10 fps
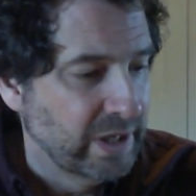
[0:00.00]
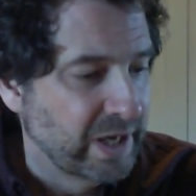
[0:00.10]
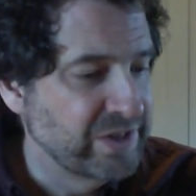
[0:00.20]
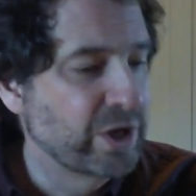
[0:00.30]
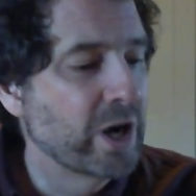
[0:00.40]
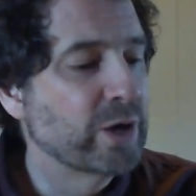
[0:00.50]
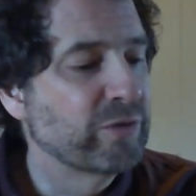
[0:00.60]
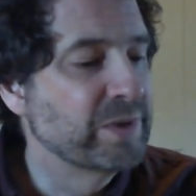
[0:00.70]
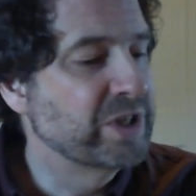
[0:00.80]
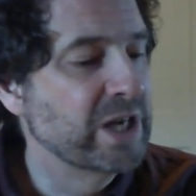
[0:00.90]
As he got it
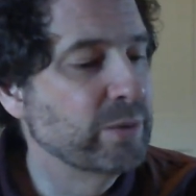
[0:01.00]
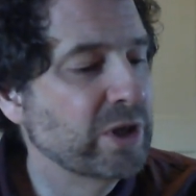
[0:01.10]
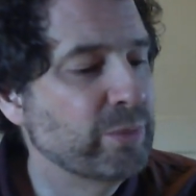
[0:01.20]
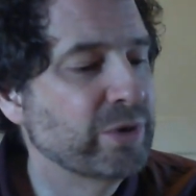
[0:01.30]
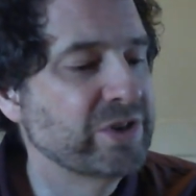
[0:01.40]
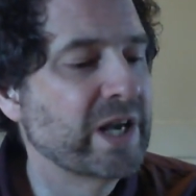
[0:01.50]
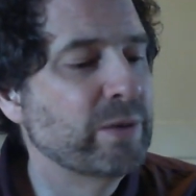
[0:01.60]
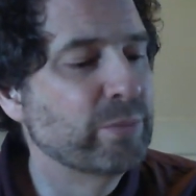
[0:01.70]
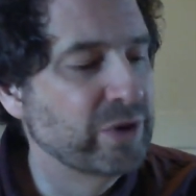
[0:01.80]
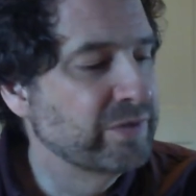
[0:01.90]
from the table, he put his
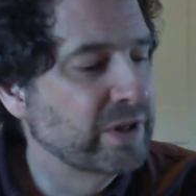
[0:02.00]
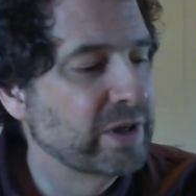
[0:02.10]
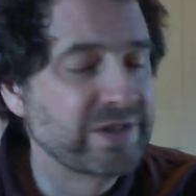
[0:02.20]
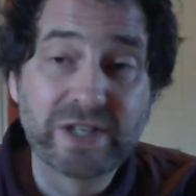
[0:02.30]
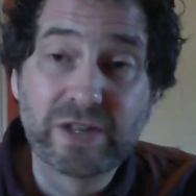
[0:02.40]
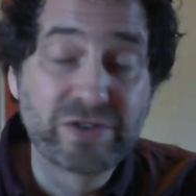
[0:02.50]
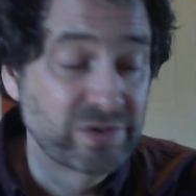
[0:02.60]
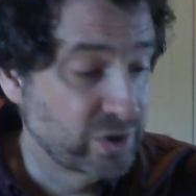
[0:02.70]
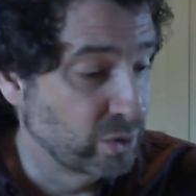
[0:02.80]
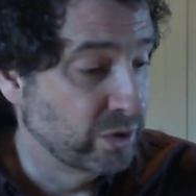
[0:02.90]
hand briefly on
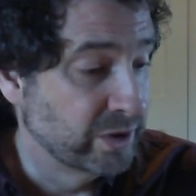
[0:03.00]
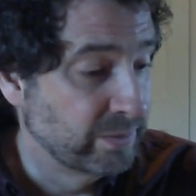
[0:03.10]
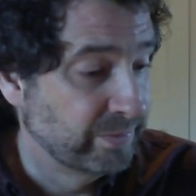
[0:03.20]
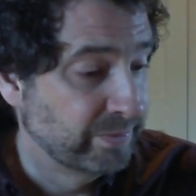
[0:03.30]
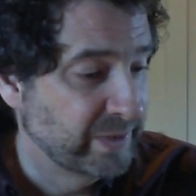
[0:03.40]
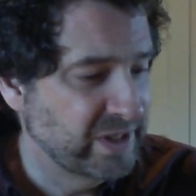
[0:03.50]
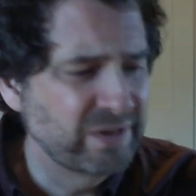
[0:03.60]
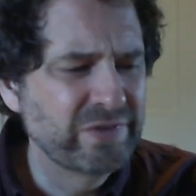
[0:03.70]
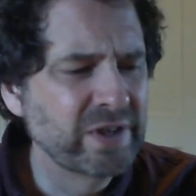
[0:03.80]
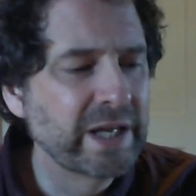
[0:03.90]
Seth's shoulder. It
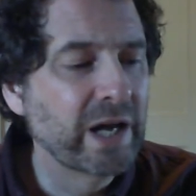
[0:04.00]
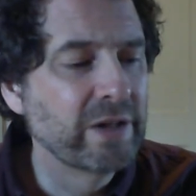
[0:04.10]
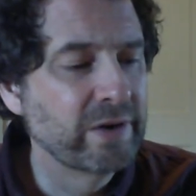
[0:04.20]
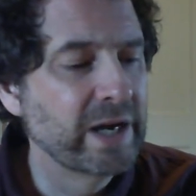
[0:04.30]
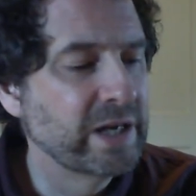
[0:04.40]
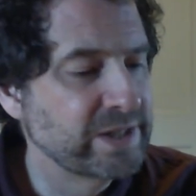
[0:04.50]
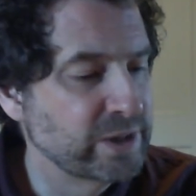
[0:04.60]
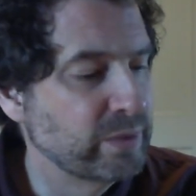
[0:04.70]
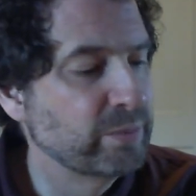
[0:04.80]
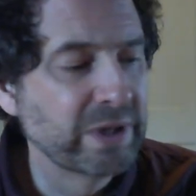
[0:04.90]
didn't feel like other hands
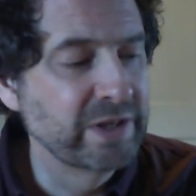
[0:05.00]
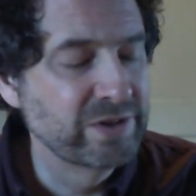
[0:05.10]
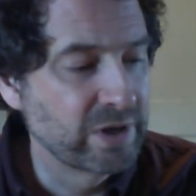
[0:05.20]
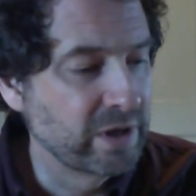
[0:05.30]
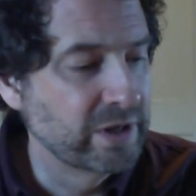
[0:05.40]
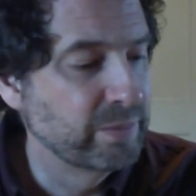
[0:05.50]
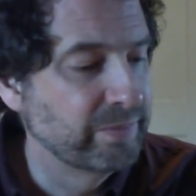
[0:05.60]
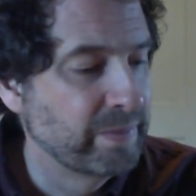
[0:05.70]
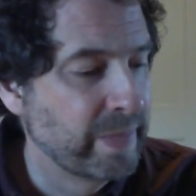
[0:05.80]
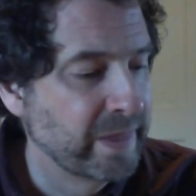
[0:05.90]
that had been placed on
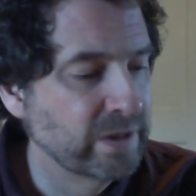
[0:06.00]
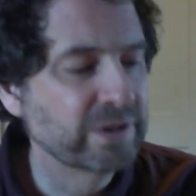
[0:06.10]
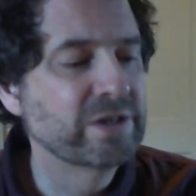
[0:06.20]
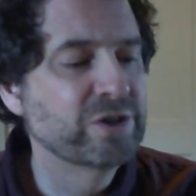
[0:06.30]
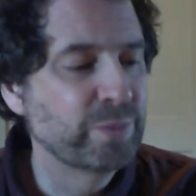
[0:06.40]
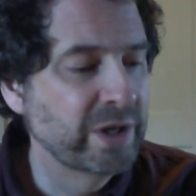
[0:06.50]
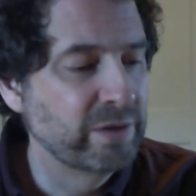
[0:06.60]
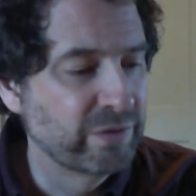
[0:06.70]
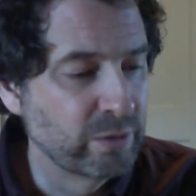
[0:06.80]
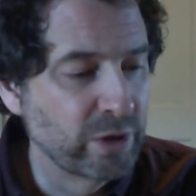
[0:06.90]
him. He looked at his
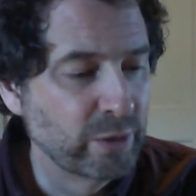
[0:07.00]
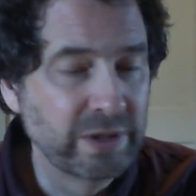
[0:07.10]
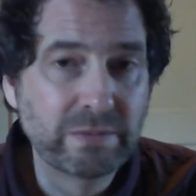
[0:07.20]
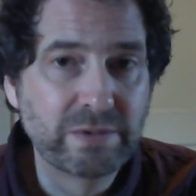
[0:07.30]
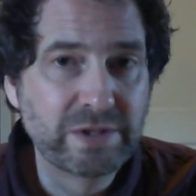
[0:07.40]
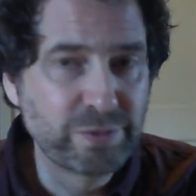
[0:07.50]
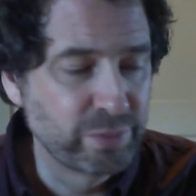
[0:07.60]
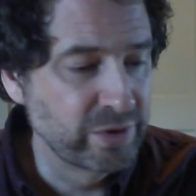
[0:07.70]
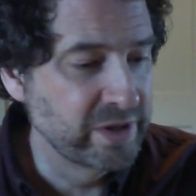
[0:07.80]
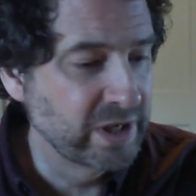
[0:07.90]
plate for a moment,
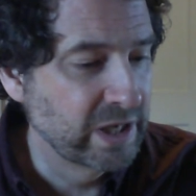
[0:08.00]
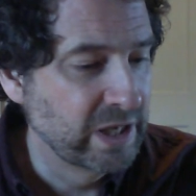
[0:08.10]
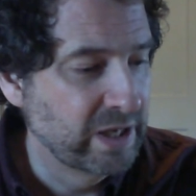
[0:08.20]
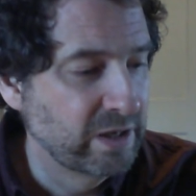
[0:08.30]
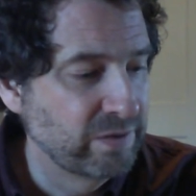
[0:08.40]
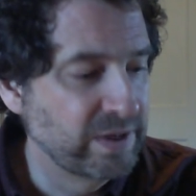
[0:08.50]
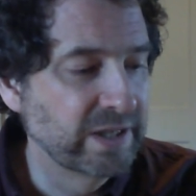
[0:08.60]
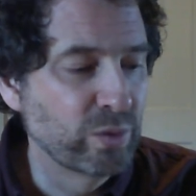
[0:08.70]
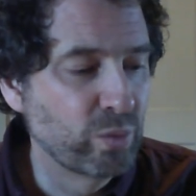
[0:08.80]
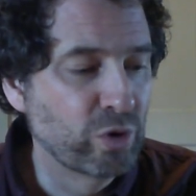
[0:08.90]
just breathing,
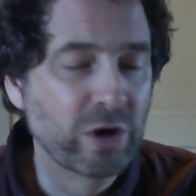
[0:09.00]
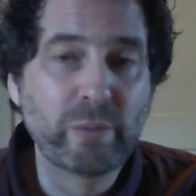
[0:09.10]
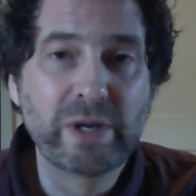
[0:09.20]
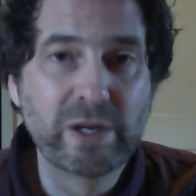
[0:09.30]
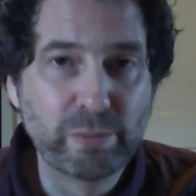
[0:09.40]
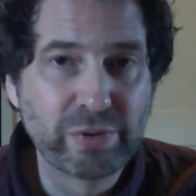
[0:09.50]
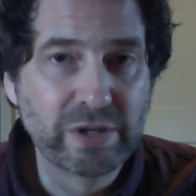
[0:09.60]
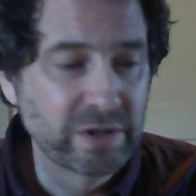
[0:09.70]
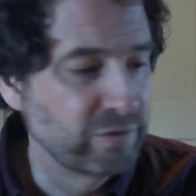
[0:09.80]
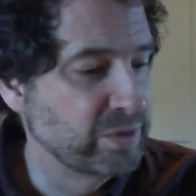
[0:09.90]
feeling the warm
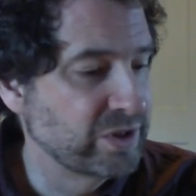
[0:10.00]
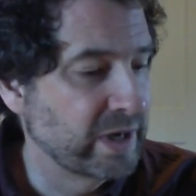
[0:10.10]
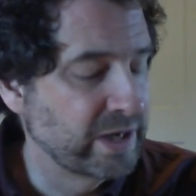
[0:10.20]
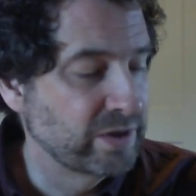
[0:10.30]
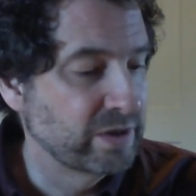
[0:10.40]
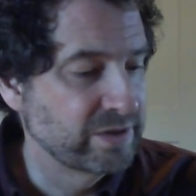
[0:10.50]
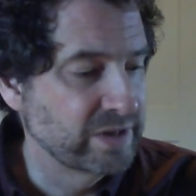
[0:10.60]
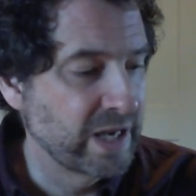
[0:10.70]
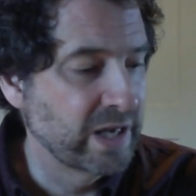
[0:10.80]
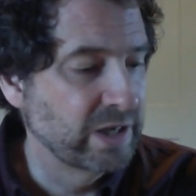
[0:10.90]
imprint of Mr.
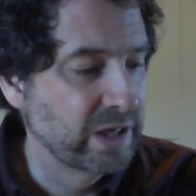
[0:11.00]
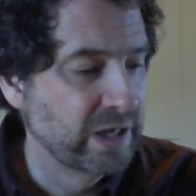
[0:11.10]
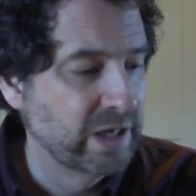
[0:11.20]
Antos's hand.